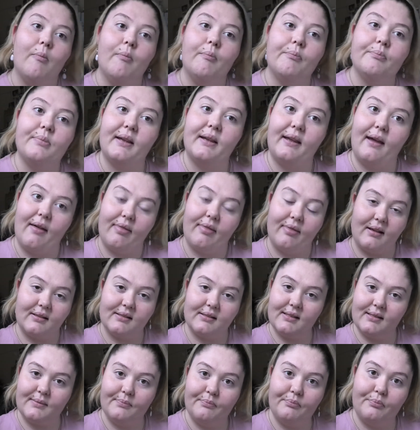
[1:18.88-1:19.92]
But yeah,
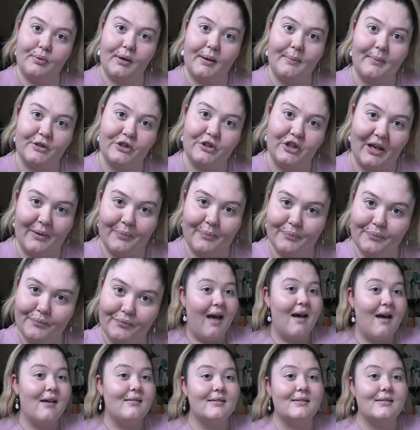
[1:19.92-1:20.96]
that's pretty much it.
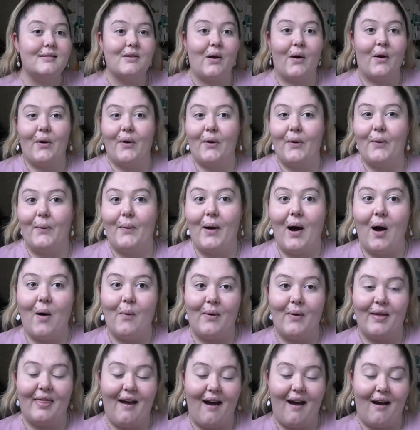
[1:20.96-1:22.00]
So
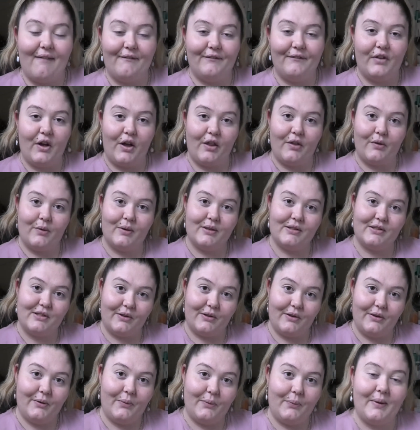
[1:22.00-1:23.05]
without further
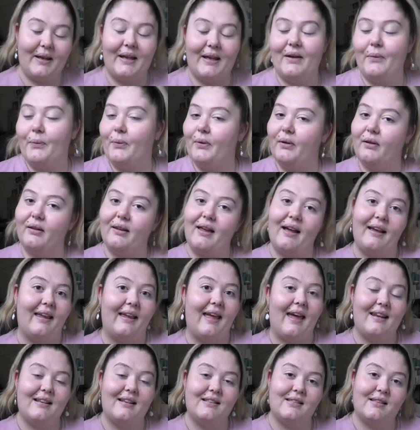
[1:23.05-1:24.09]
ado, we will
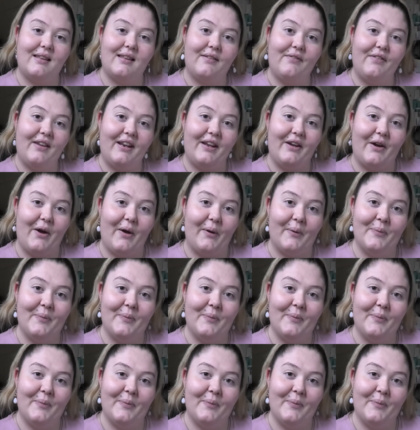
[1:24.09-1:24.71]
get into the video.